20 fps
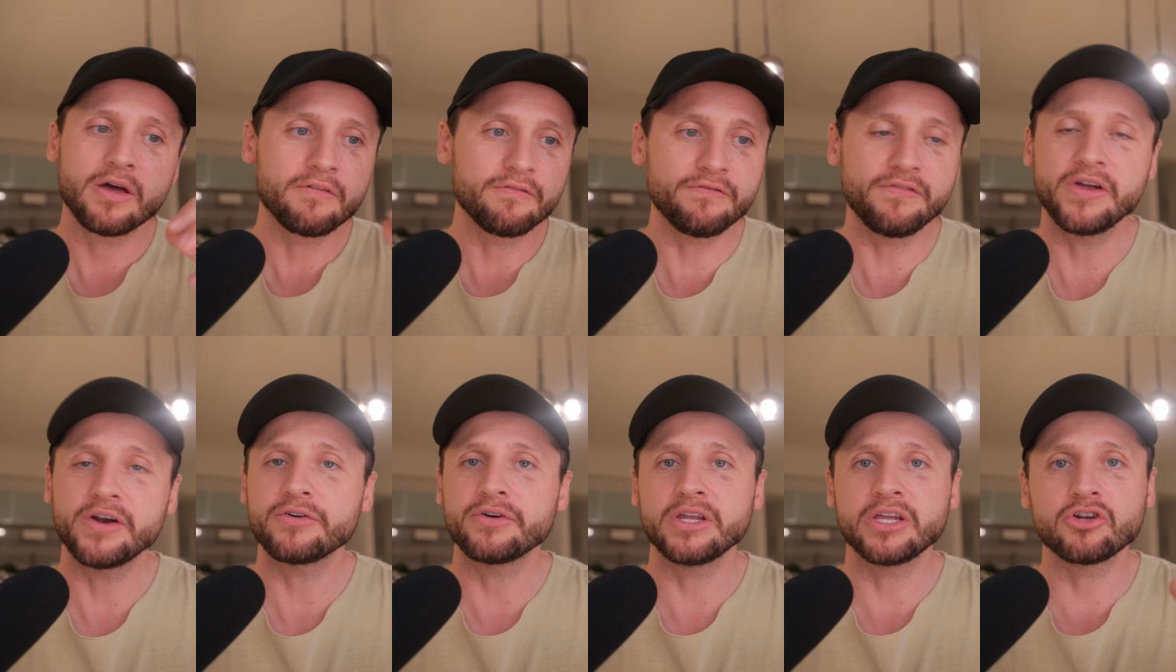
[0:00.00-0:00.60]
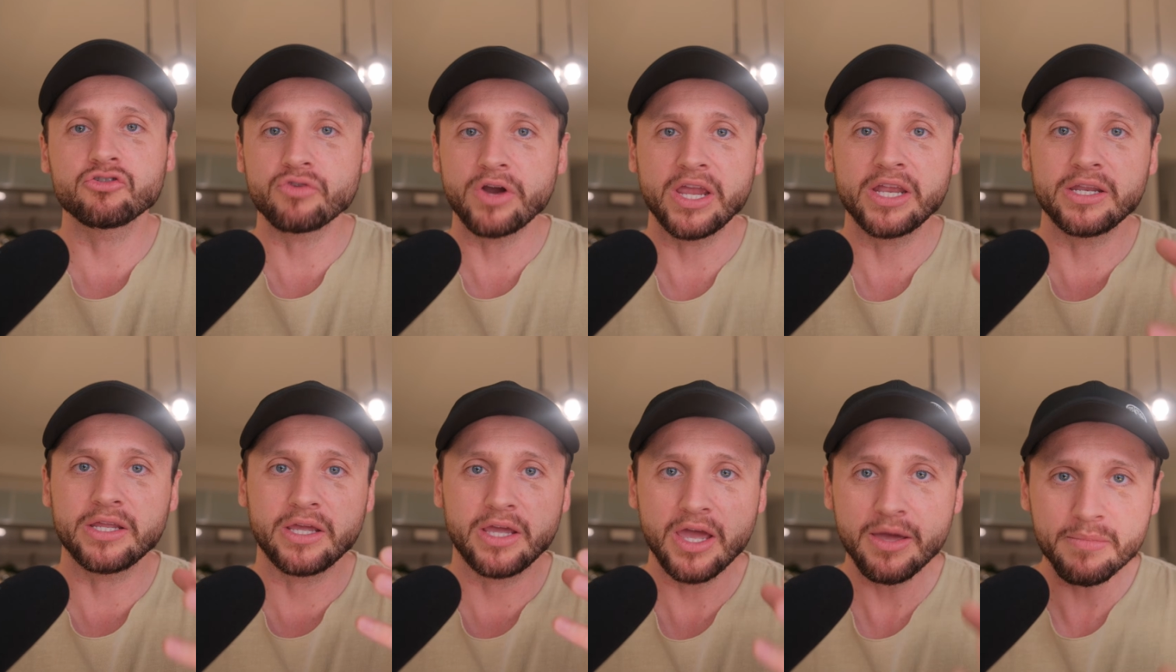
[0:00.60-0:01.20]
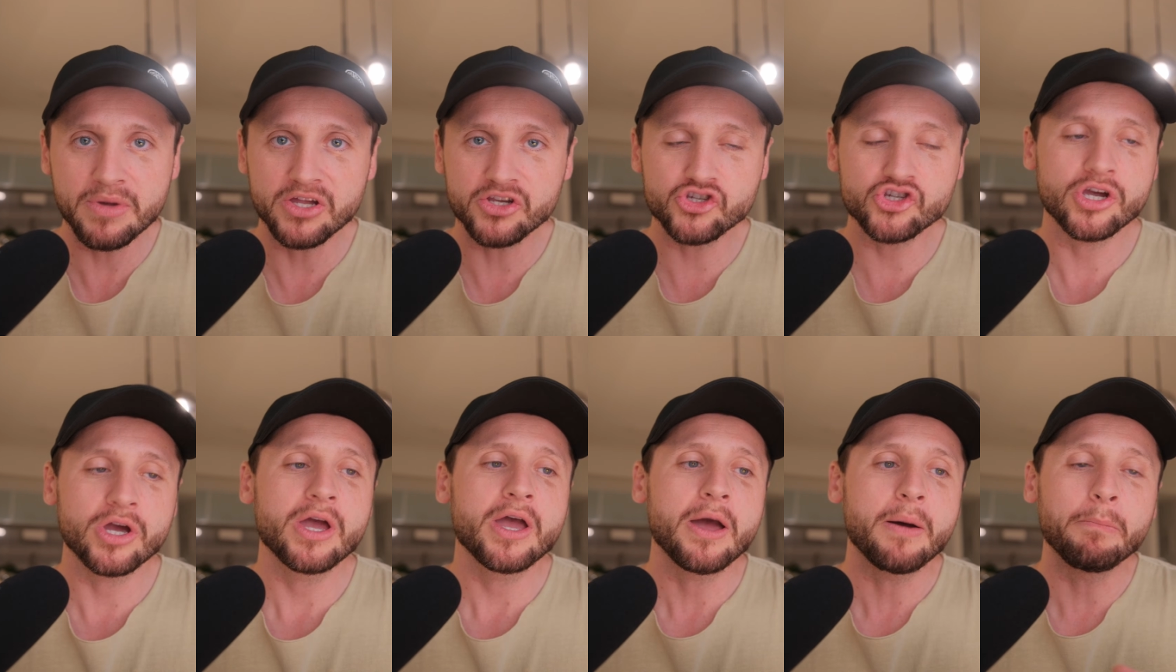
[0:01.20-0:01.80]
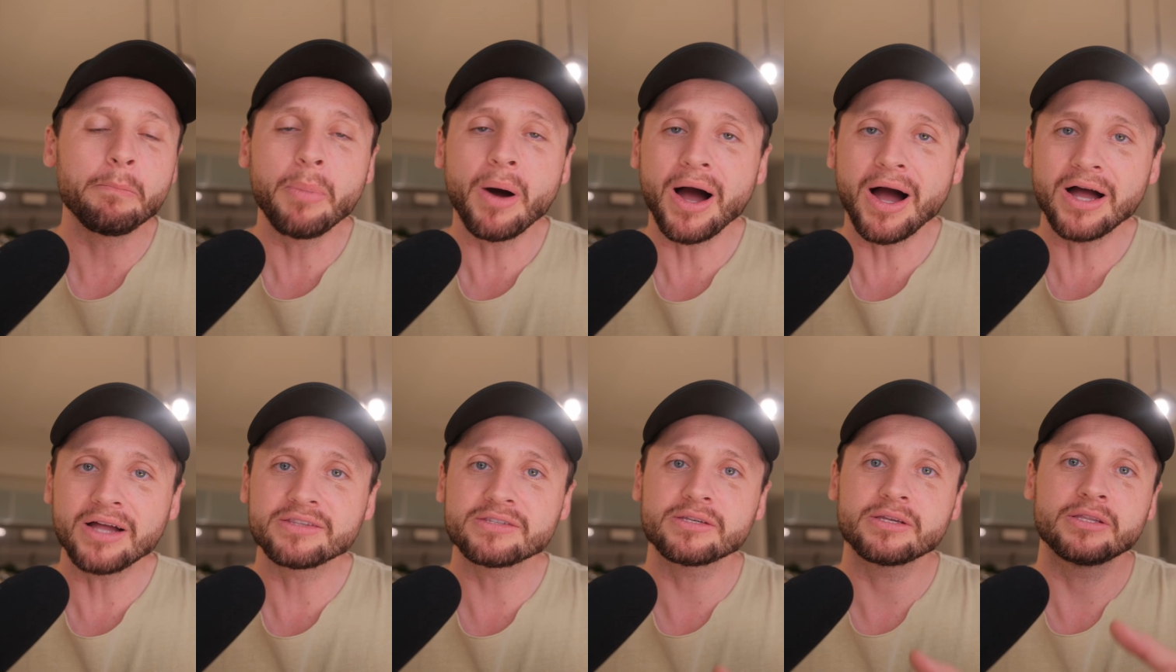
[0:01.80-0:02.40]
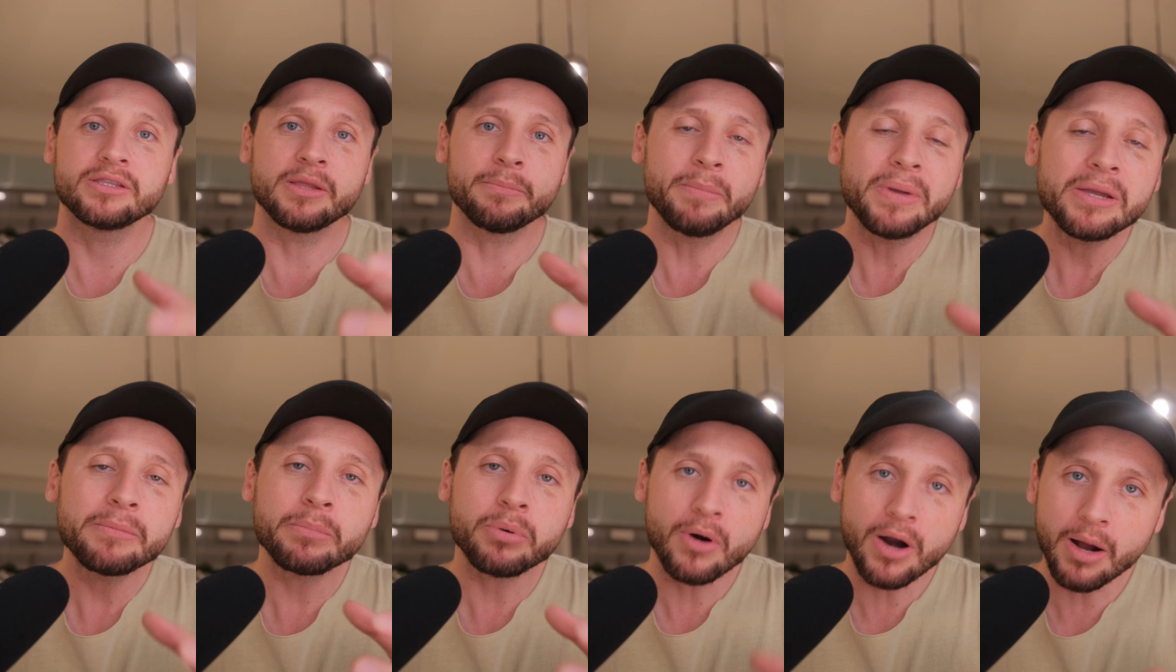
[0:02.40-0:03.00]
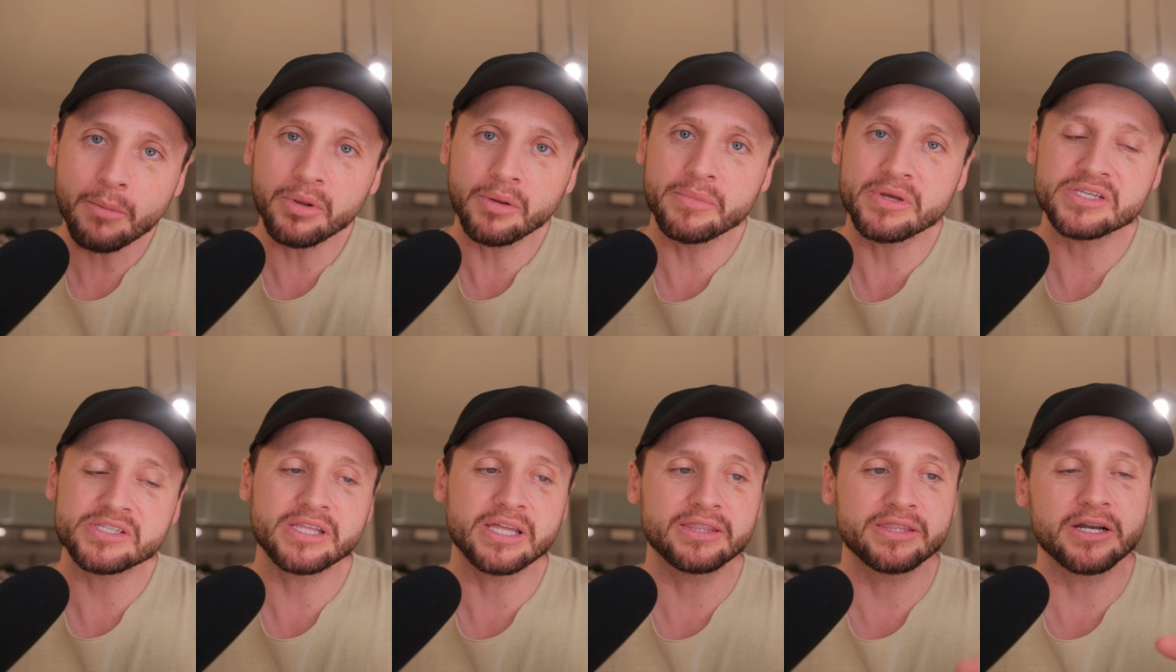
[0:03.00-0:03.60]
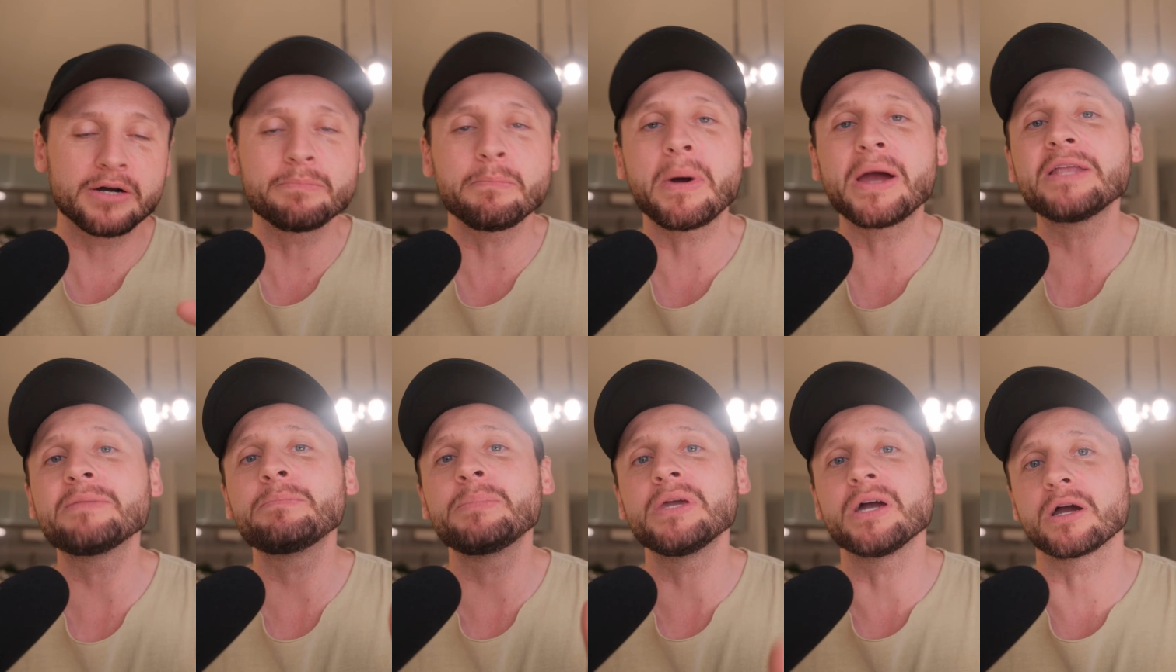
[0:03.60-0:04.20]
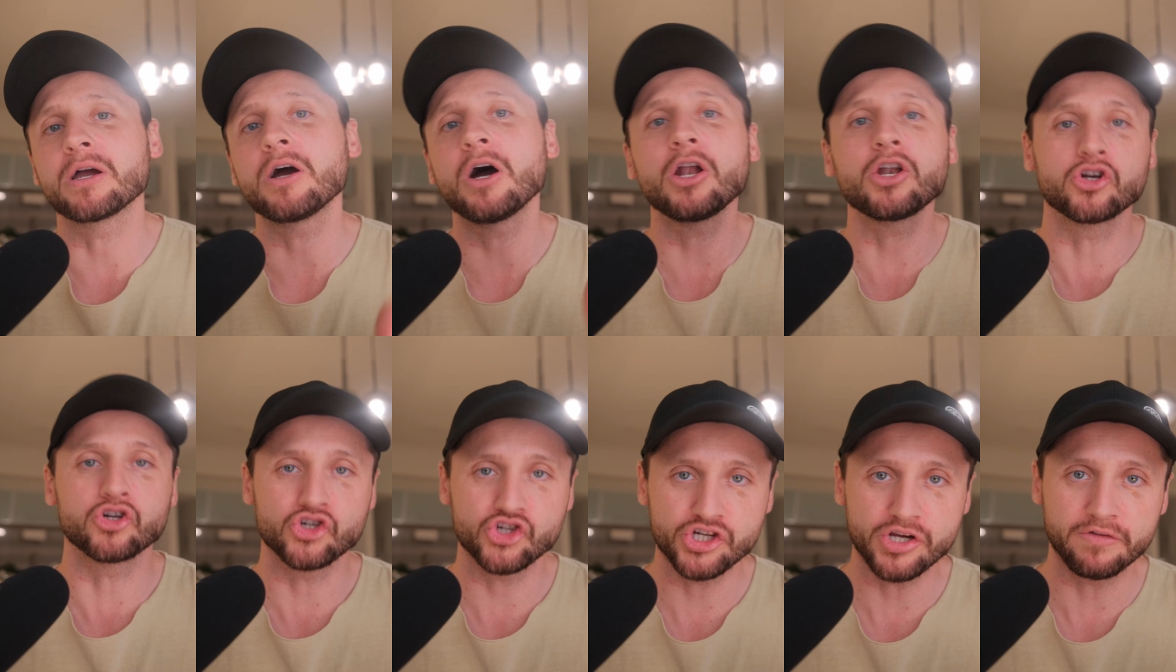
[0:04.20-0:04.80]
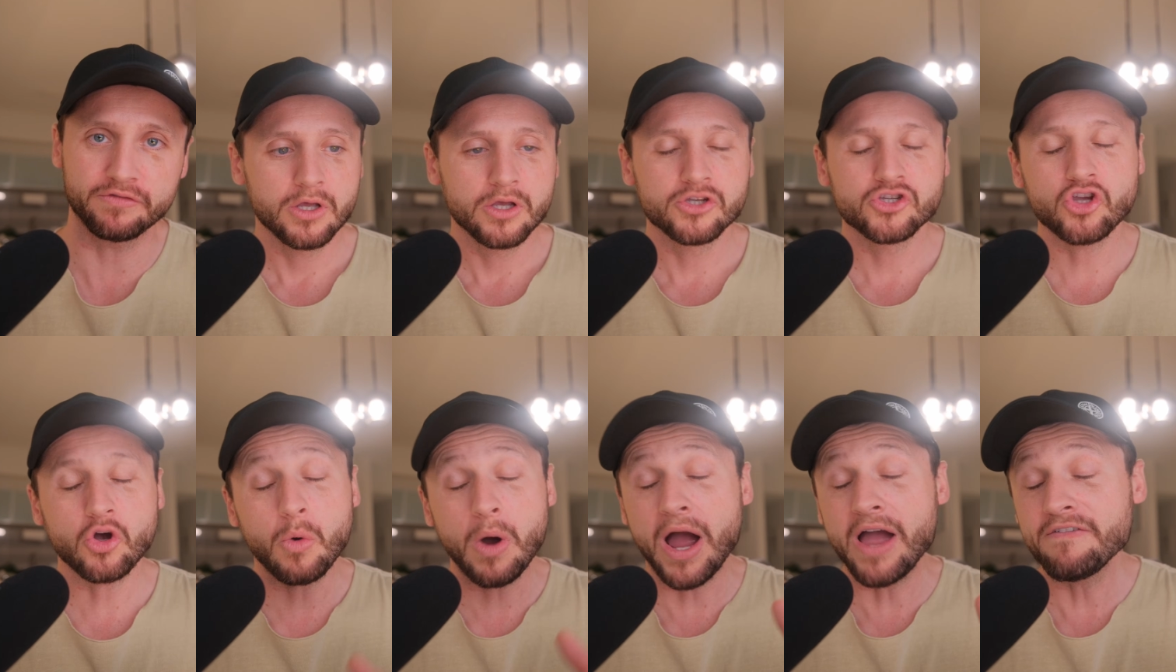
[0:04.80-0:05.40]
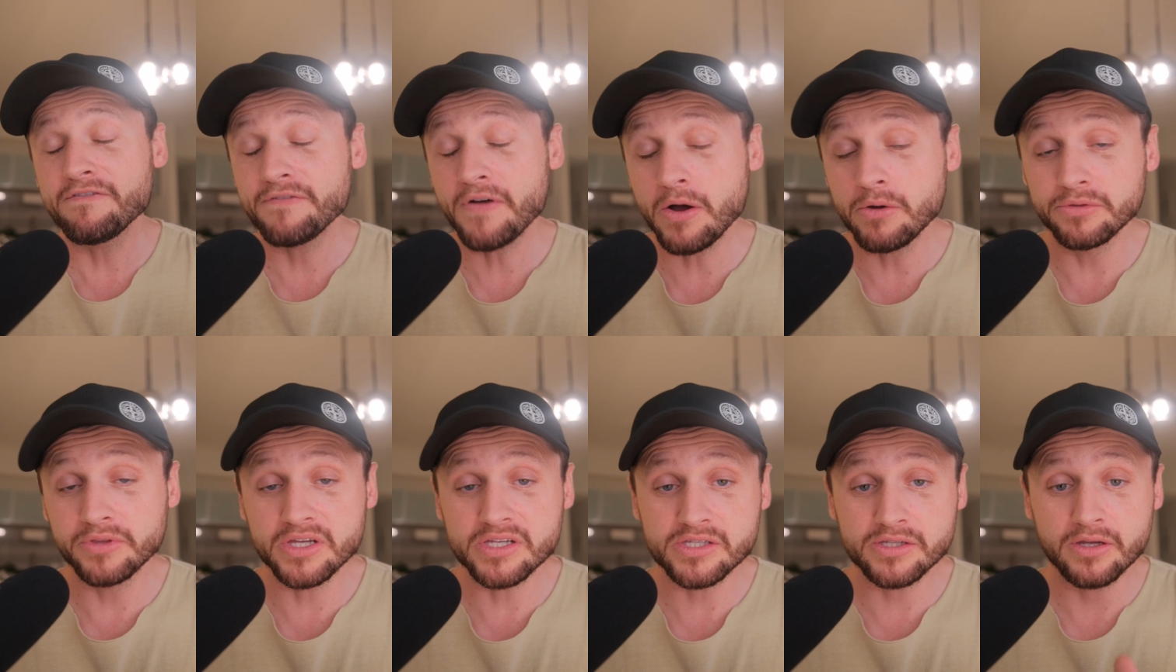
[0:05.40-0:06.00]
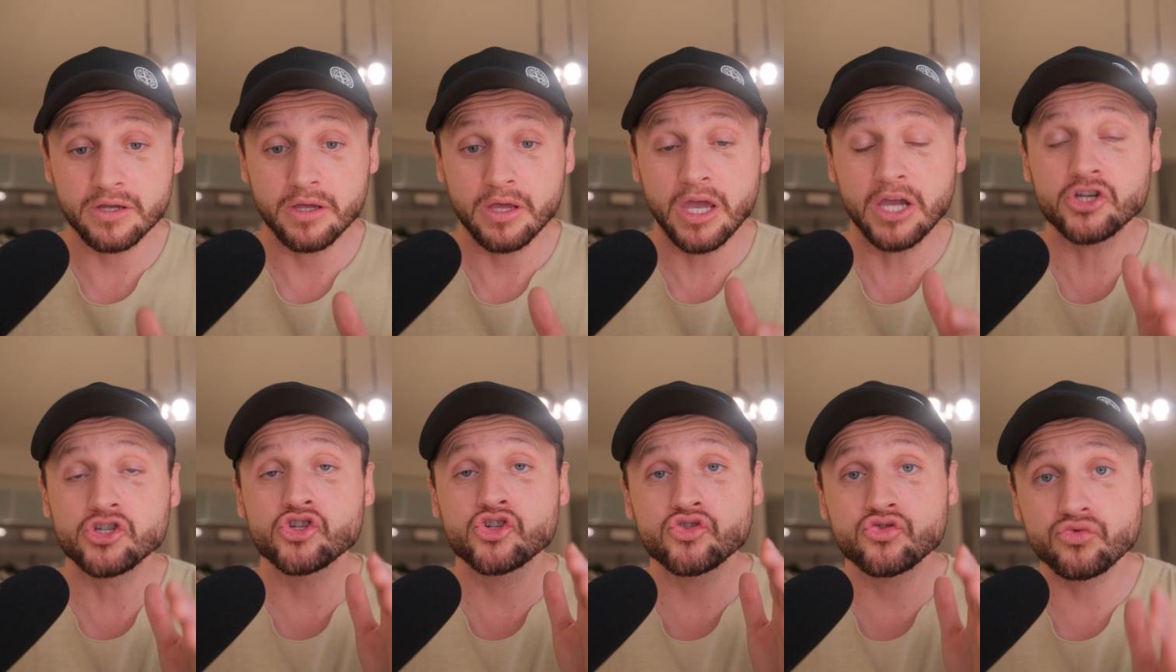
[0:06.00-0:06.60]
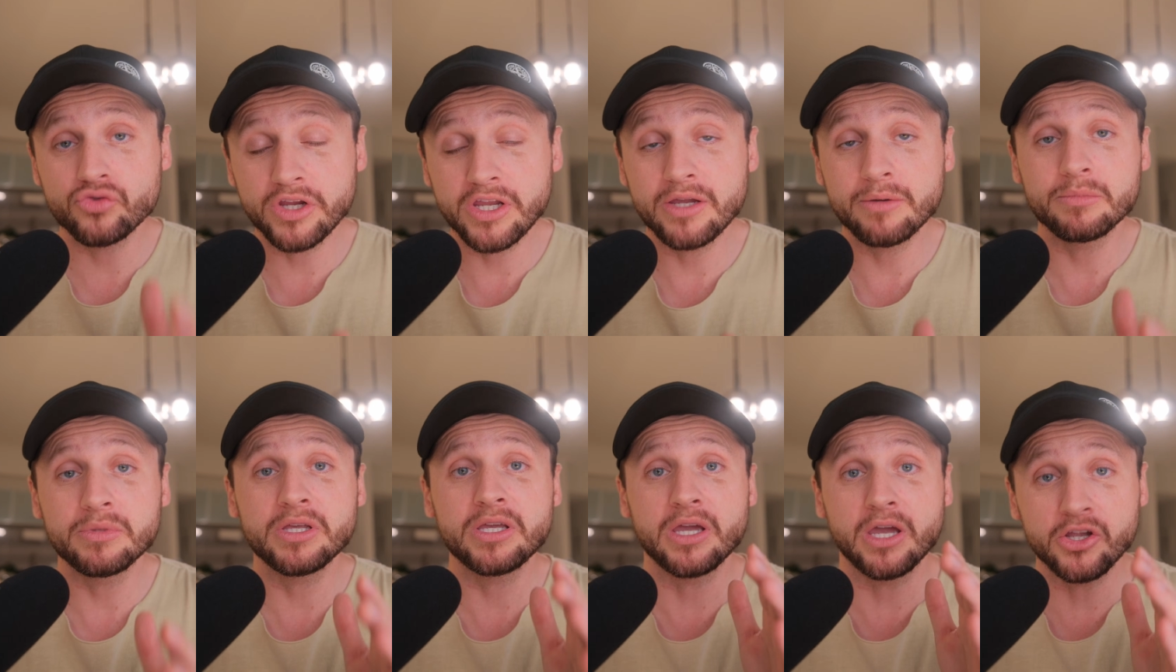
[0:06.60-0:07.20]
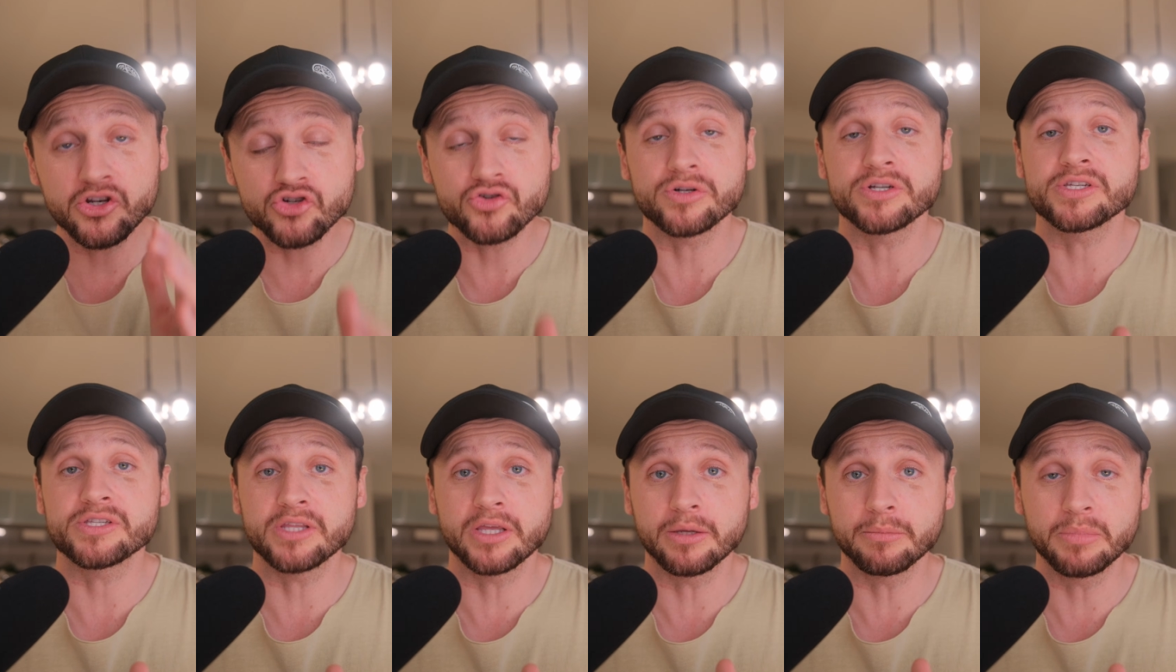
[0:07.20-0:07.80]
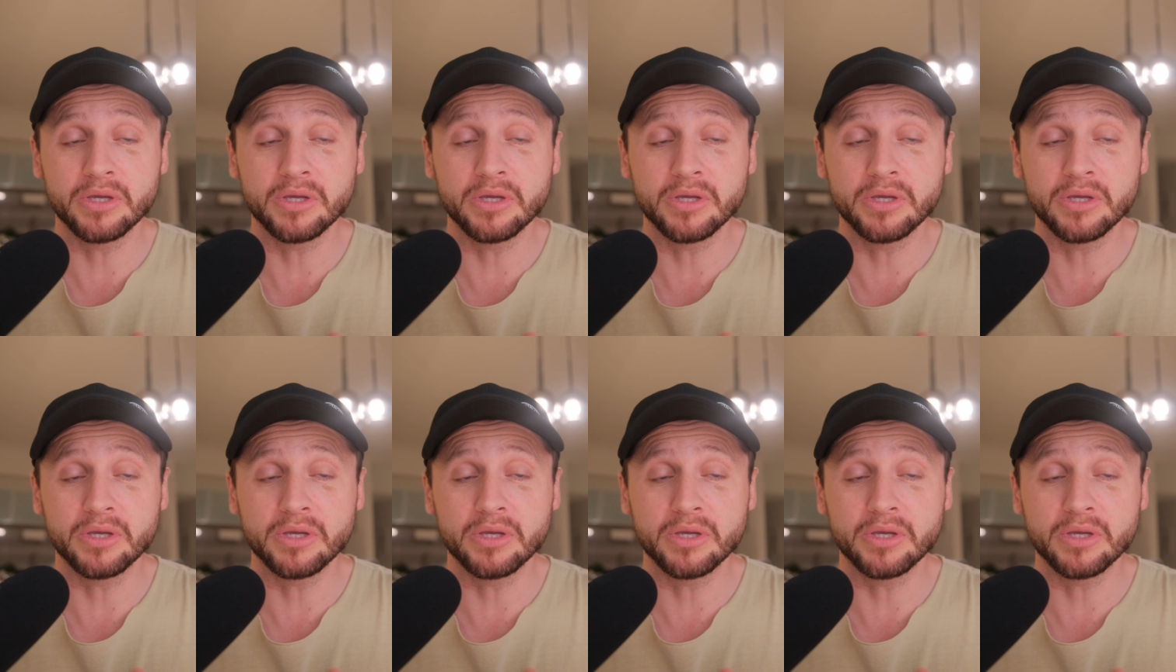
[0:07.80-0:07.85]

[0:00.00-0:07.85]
very grainy image, but the big problem is that there might be a color shift. So I found this extremely interesting